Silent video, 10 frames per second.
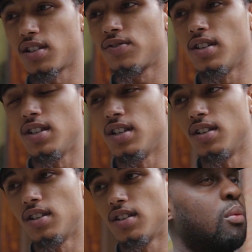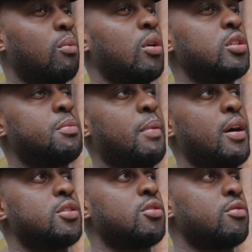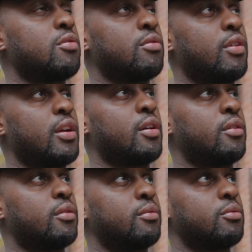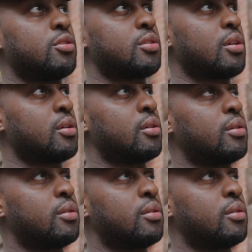That's really it. What inspires you right now?